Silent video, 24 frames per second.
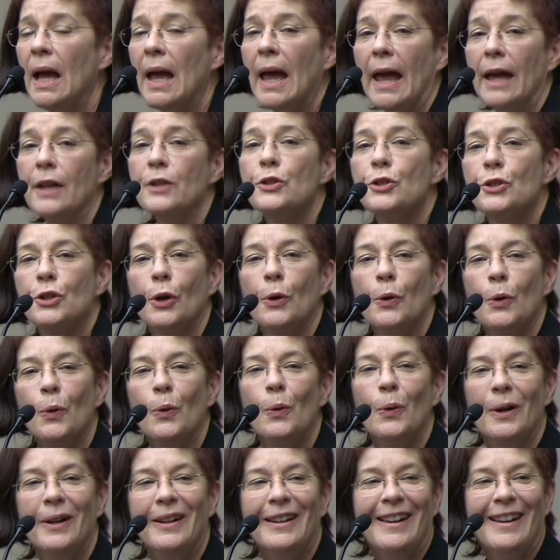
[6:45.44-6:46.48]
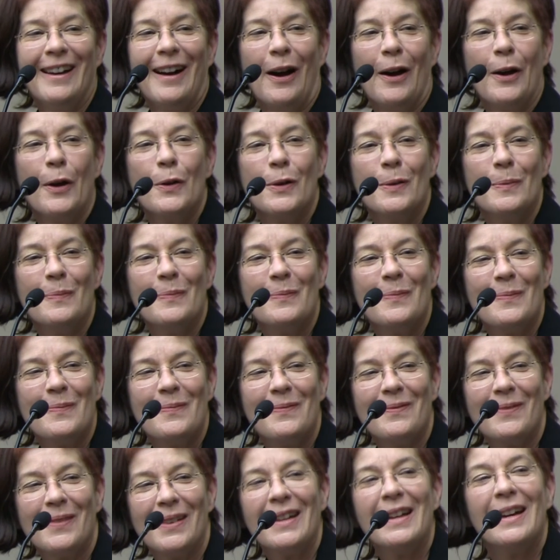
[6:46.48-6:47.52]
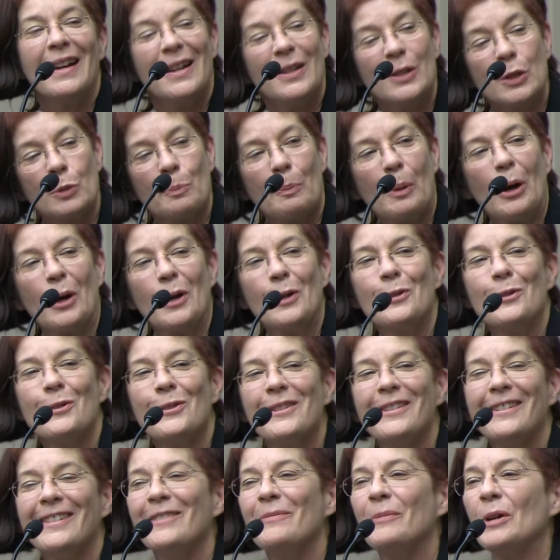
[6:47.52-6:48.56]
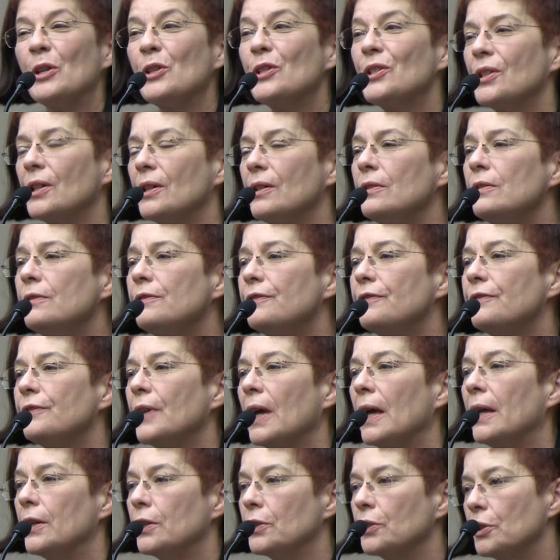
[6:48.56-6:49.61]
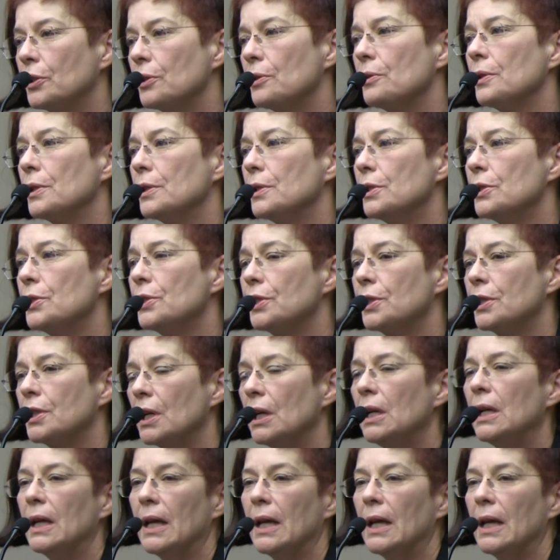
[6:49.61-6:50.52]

And so I inspired myself and encouraged,